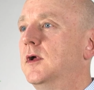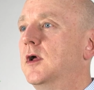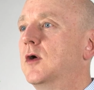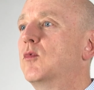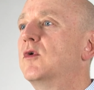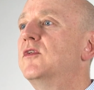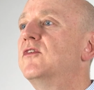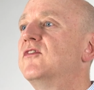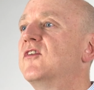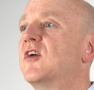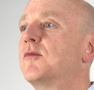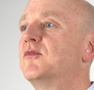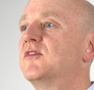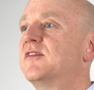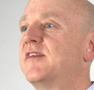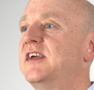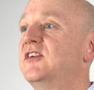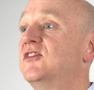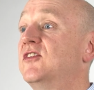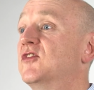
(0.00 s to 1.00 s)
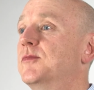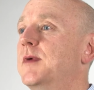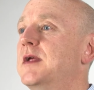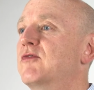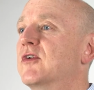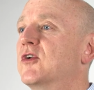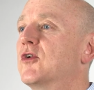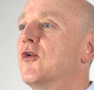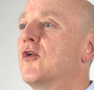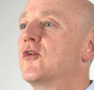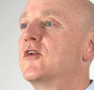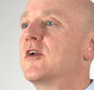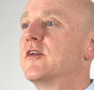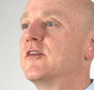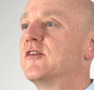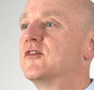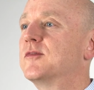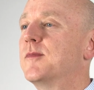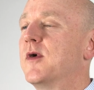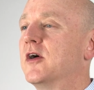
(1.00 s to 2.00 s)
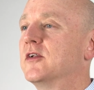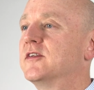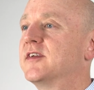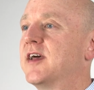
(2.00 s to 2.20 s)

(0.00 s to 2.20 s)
Once the observation has been recorded on the smart